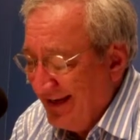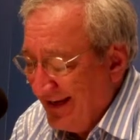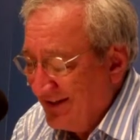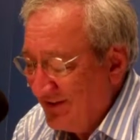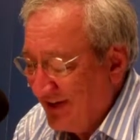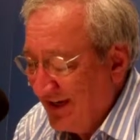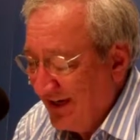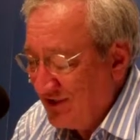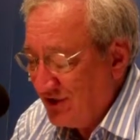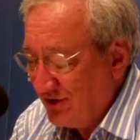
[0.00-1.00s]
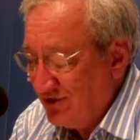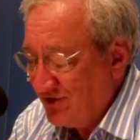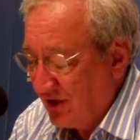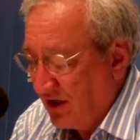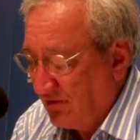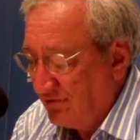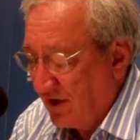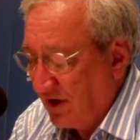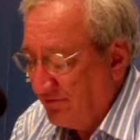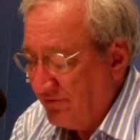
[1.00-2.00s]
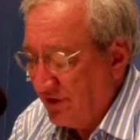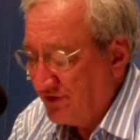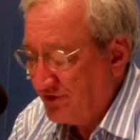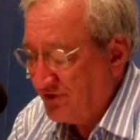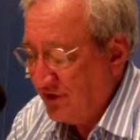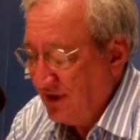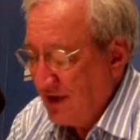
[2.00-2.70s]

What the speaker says: indications of this